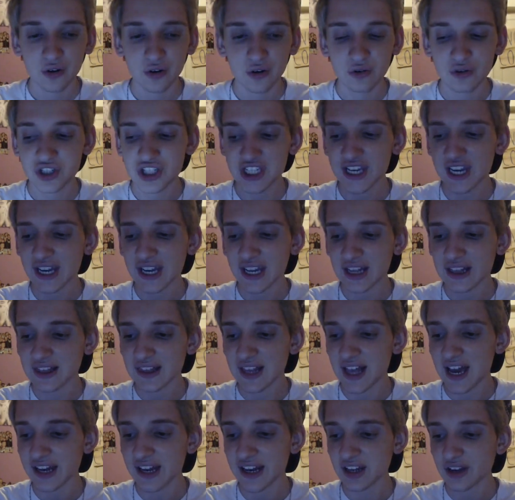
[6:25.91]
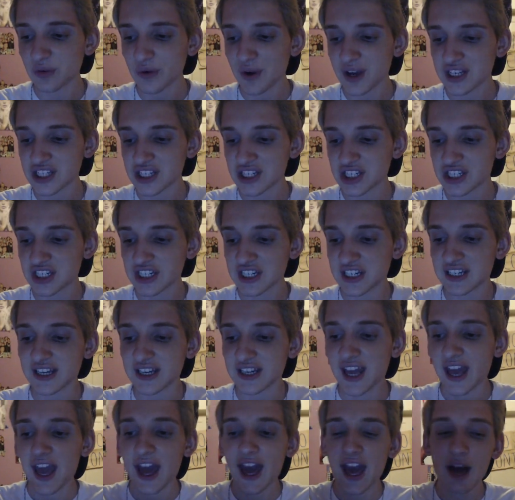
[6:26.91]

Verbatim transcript: Ooh, she got a lot of question.